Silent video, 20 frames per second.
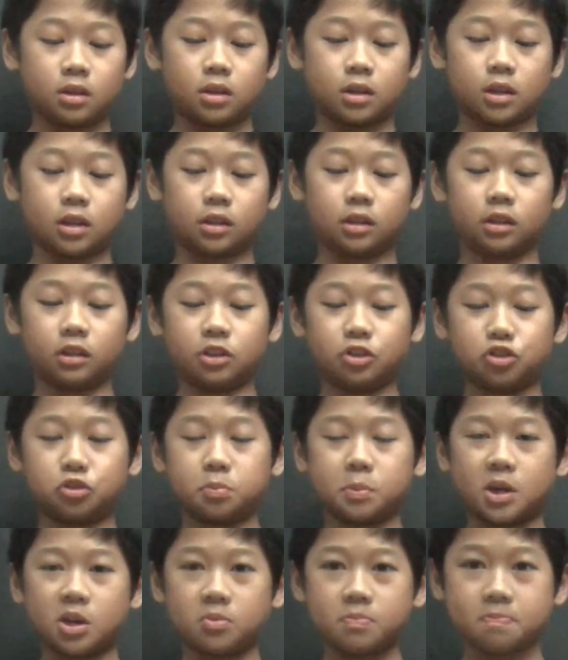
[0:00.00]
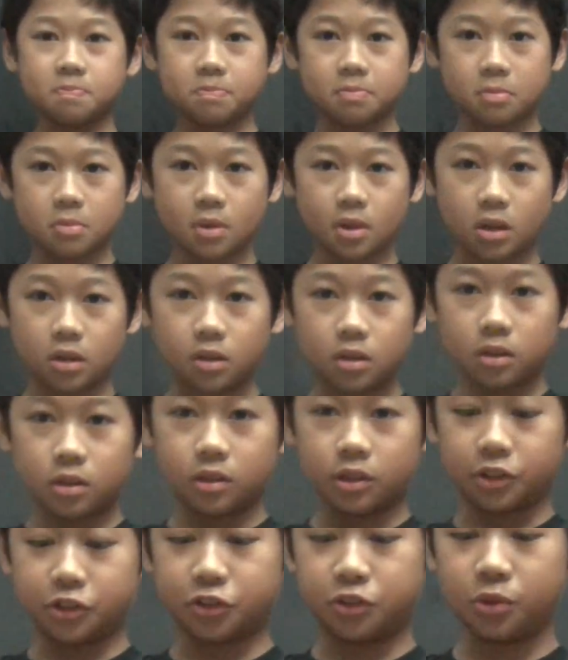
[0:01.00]
And to dismount,
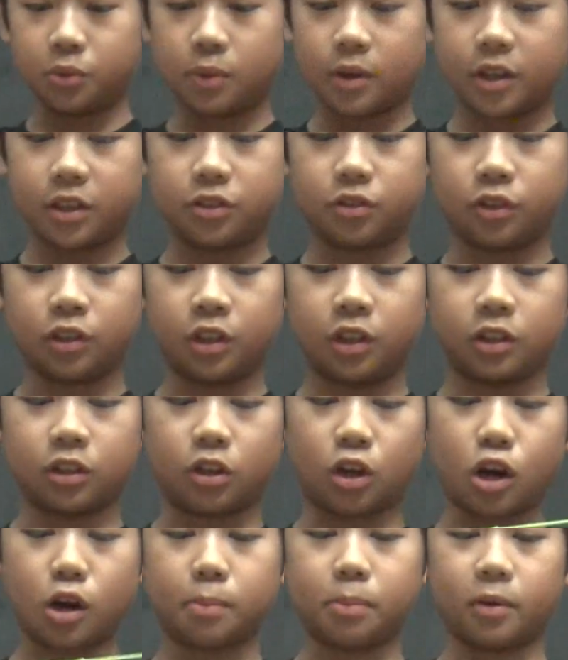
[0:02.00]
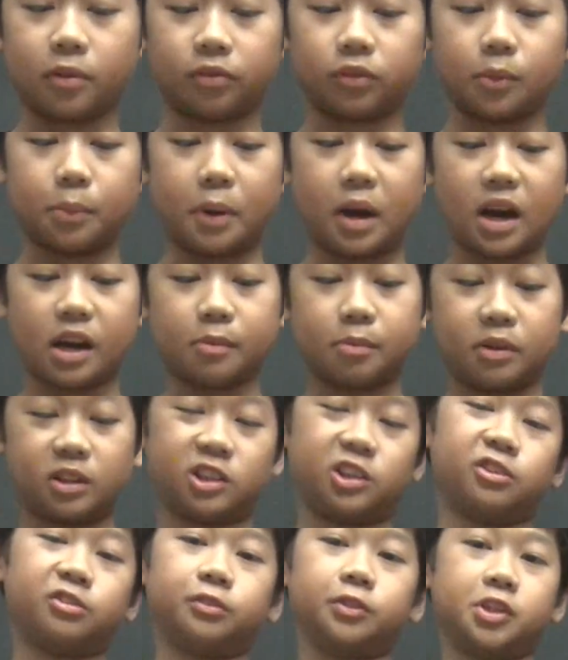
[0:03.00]
there's two ways. You can either hop off the back, but
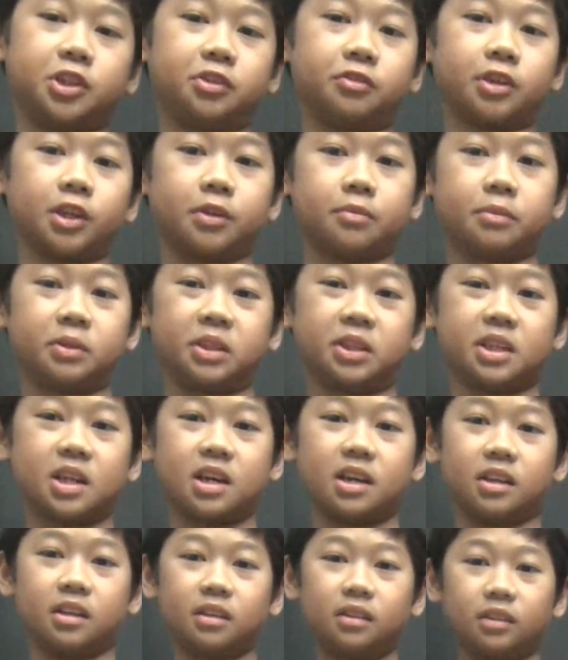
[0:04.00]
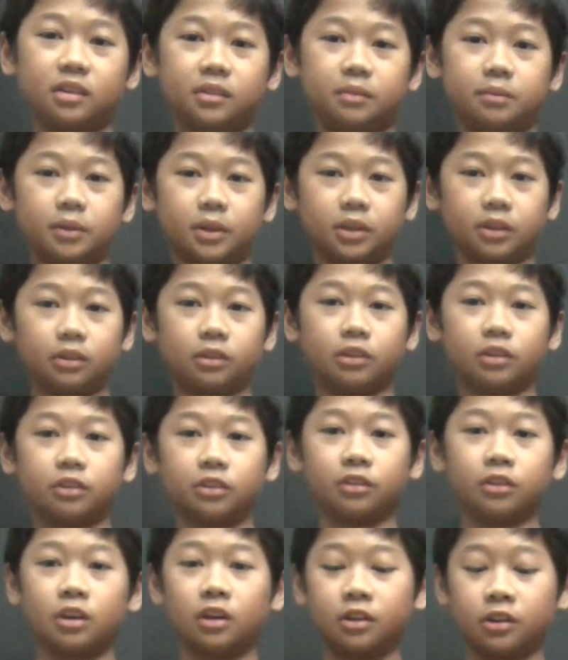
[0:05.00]
I don't really recommend that because
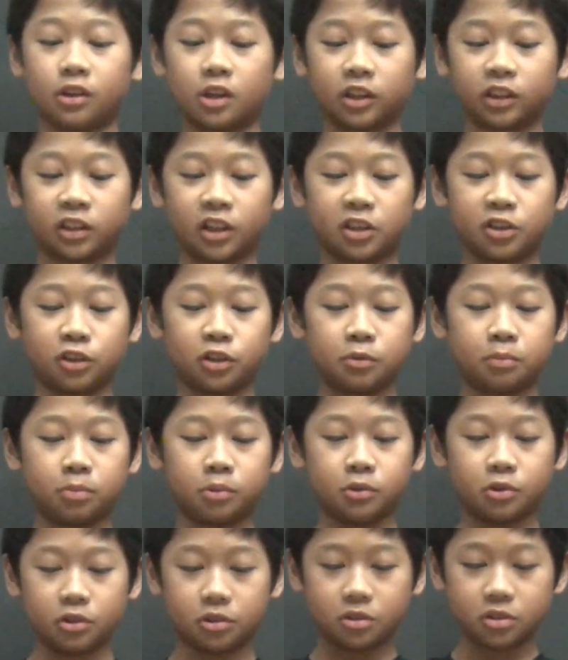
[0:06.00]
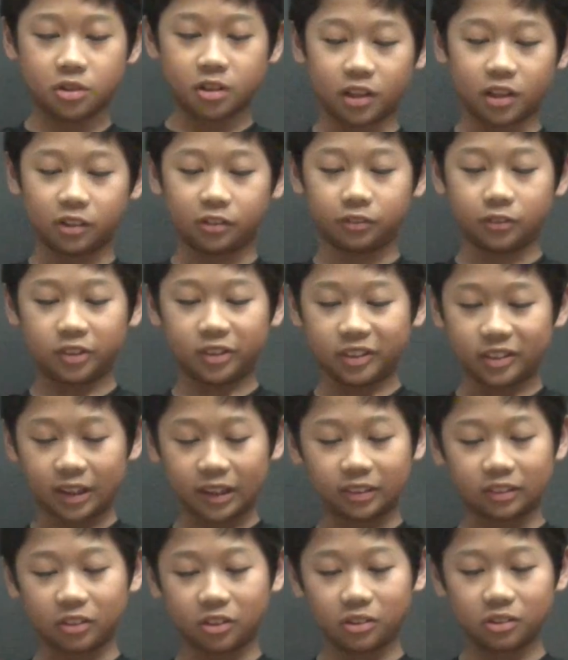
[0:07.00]
there's a knot that you can pull. don't really
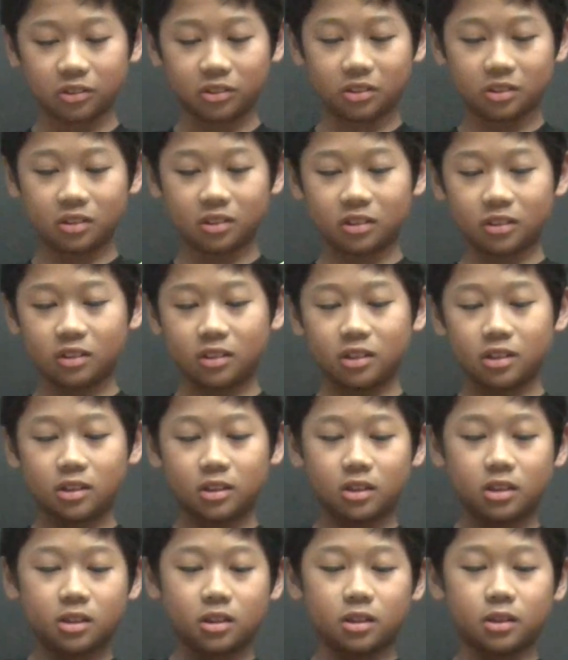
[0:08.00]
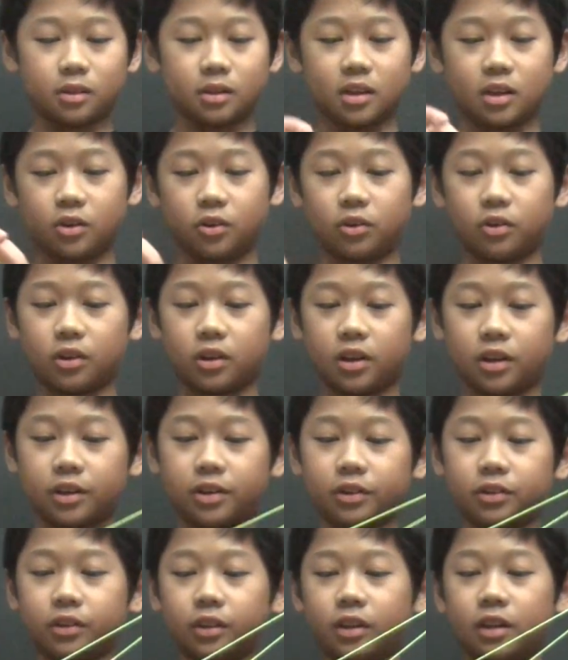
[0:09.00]
like those. Or
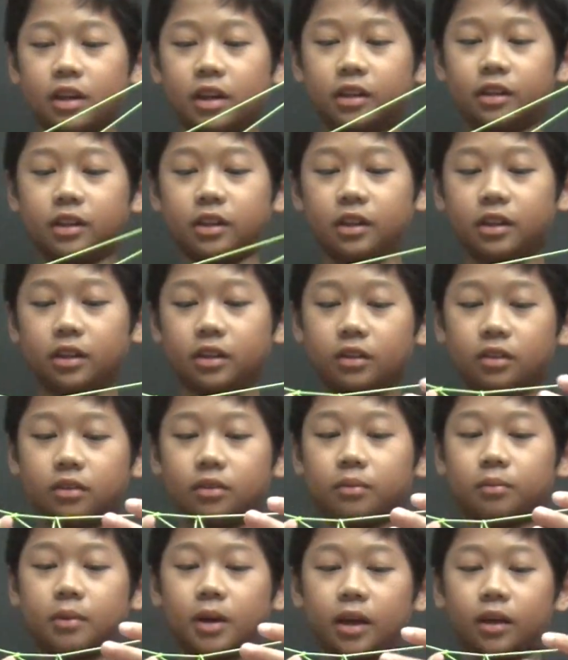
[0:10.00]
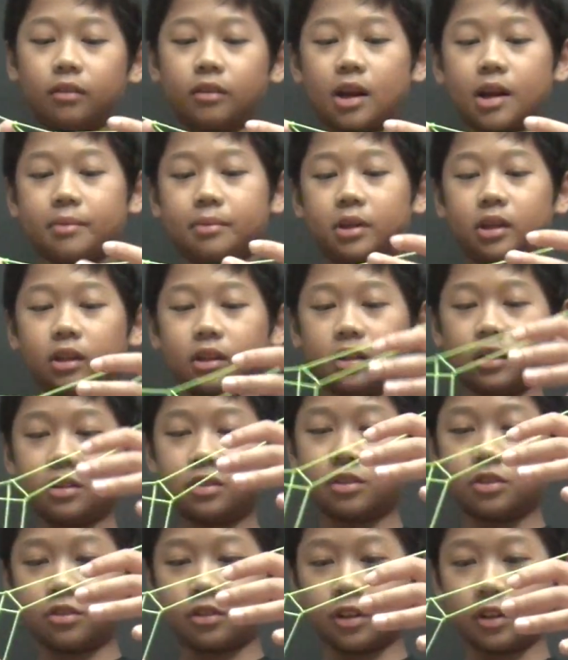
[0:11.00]
you can end it by grabbing this
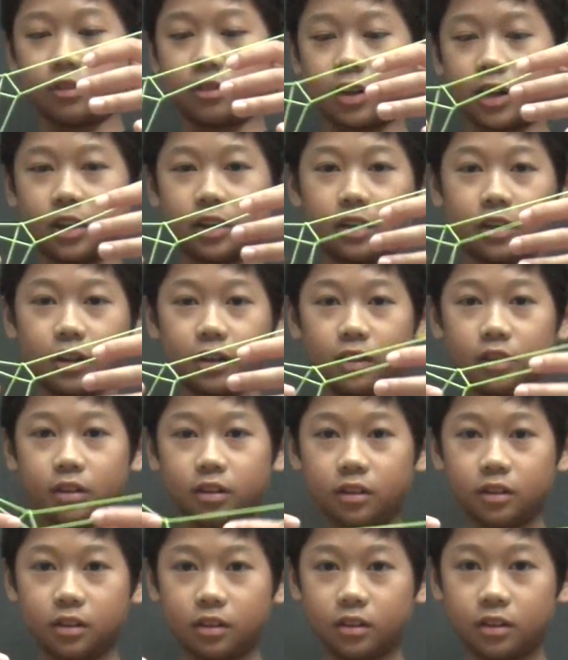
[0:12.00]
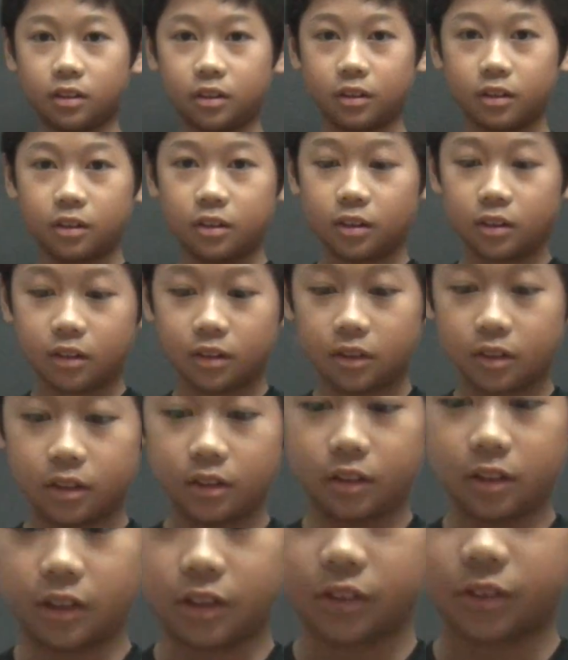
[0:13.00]
string right here,
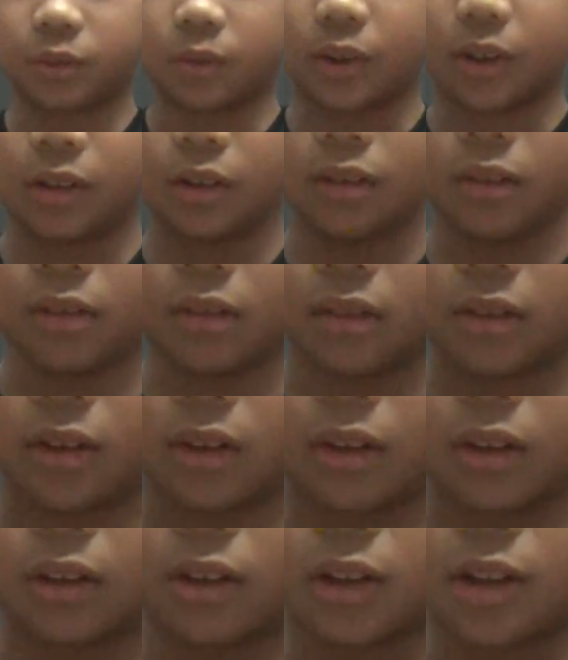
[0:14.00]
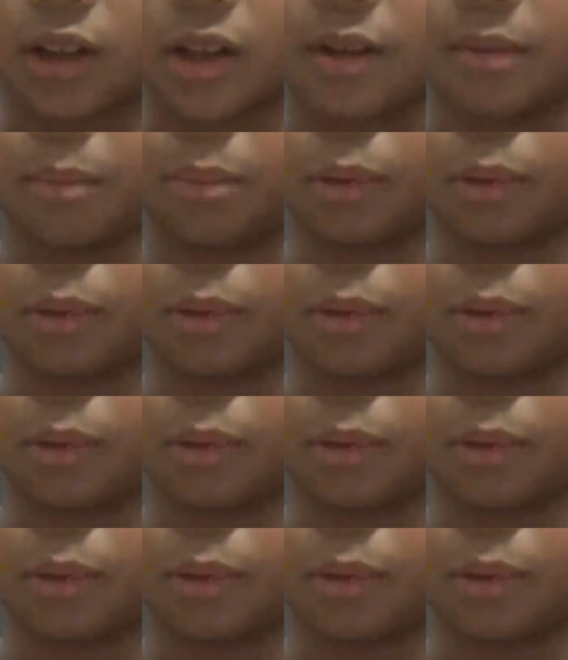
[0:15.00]
this one, and